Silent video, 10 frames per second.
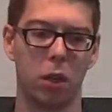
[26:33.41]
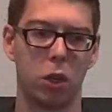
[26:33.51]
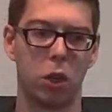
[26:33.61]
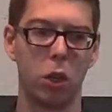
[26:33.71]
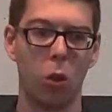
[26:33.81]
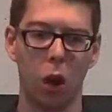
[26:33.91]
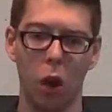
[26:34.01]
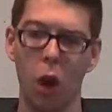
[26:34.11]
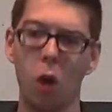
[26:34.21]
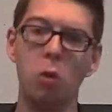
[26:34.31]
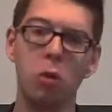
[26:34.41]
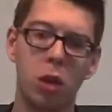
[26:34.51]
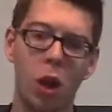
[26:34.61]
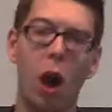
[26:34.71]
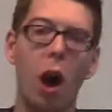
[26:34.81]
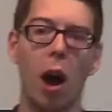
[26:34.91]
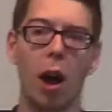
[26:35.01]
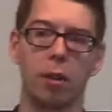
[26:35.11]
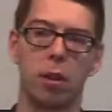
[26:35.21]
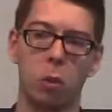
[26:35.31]
to our own
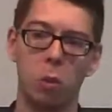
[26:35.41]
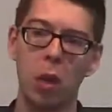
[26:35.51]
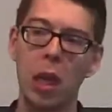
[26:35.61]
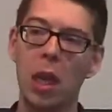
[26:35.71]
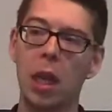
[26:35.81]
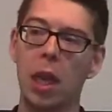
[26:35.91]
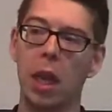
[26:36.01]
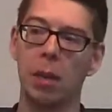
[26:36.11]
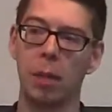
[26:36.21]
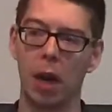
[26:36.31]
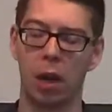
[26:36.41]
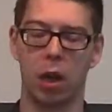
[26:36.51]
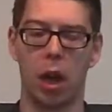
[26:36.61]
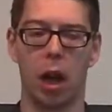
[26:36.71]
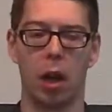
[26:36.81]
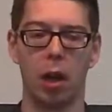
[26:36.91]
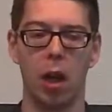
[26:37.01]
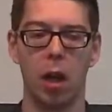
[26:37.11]
cost, we in America